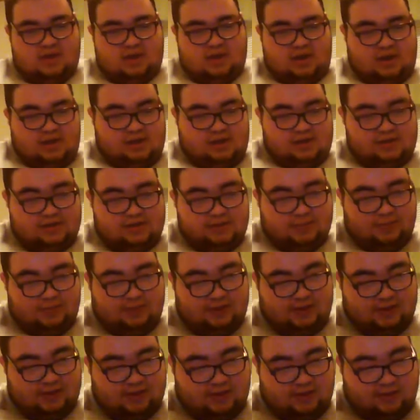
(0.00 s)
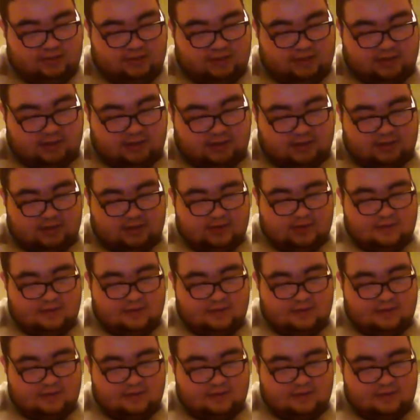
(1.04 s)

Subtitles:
and it's really, really good.